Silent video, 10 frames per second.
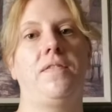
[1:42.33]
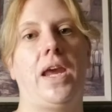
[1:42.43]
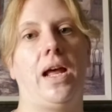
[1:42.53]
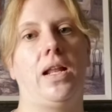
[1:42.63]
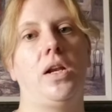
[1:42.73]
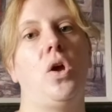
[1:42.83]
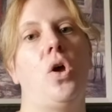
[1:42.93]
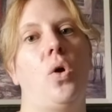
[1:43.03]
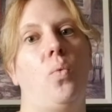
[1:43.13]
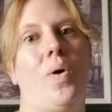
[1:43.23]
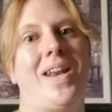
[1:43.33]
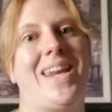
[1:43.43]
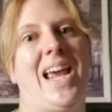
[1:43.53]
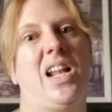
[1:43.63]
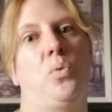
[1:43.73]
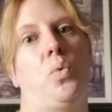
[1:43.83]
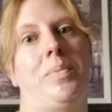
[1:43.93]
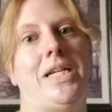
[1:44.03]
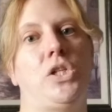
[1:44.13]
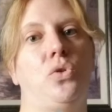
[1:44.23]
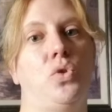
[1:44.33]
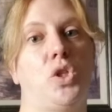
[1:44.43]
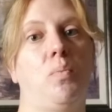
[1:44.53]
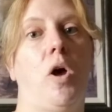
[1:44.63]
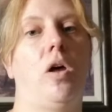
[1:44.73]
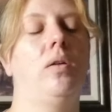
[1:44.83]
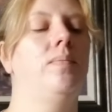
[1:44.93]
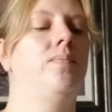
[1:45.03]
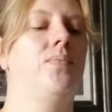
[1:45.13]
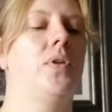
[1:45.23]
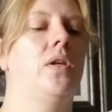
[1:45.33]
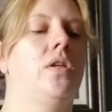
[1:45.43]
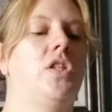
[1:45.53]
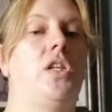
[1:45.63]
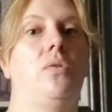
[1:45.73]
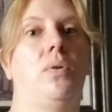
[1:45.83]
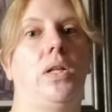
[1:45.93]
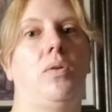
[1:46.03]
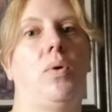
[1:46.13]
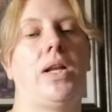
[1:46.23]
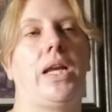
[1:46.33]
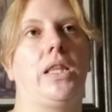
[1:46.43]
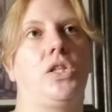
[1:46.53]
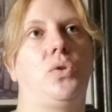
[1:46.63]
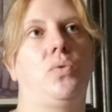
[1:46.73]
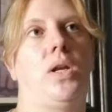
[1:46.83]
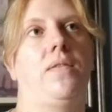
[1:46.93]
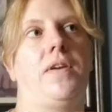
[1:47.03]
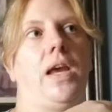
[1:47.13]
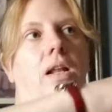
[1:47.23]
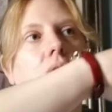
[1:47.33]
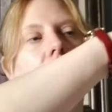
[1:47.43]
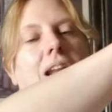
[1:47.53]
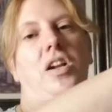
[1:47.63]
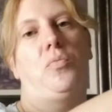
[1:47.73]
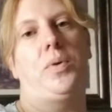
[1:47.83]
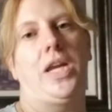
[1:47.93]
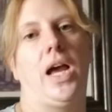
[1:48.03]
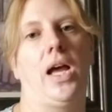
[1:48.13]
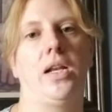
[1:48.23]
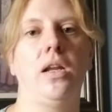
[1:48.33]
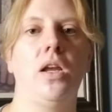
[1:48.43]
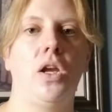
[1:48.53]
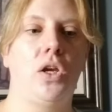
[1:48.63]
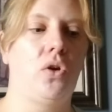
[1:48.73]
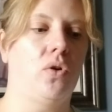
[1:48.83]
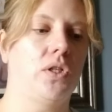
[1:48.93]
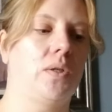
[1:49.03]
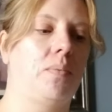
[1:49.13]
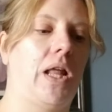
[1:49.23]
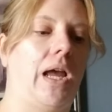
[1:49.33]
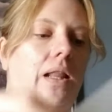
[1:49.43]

gallon. 1 gallon will be too small, so you really want to get the 2.5 gallon, and it will be on your supply